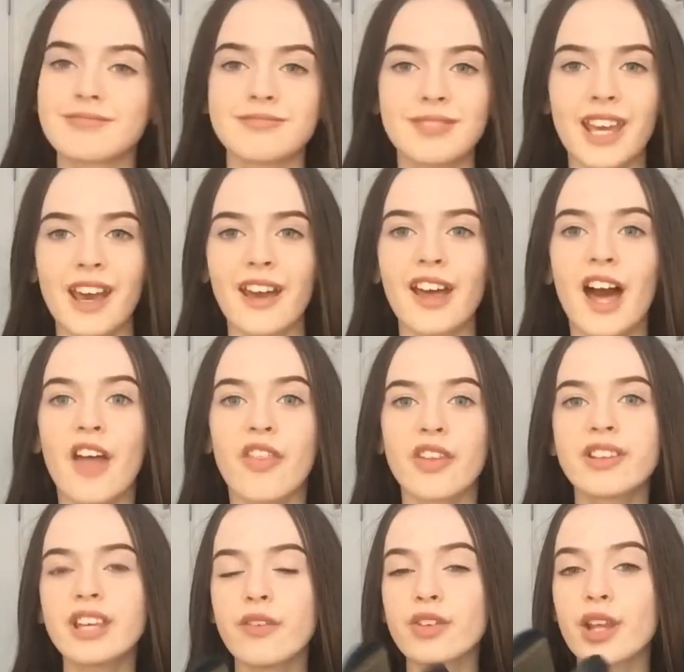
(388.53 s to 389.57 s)
Yeah,
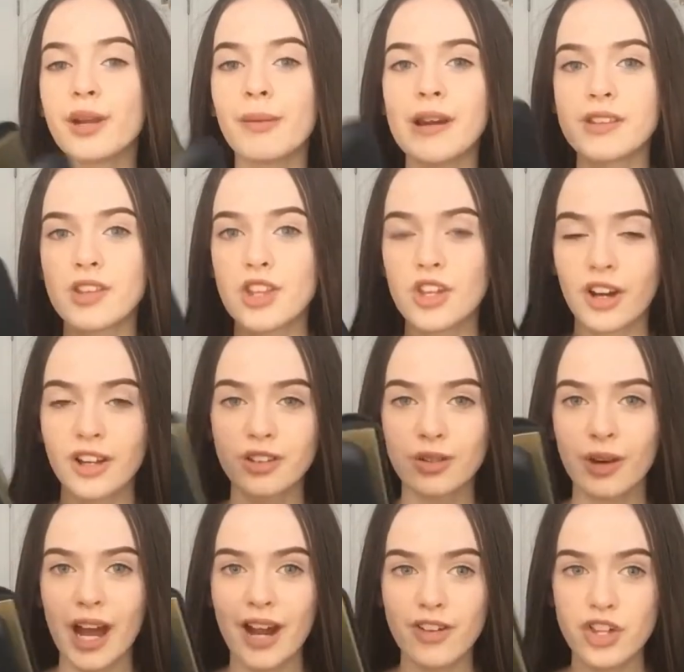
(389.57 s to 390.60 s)
this gives an amazing shine to your hair.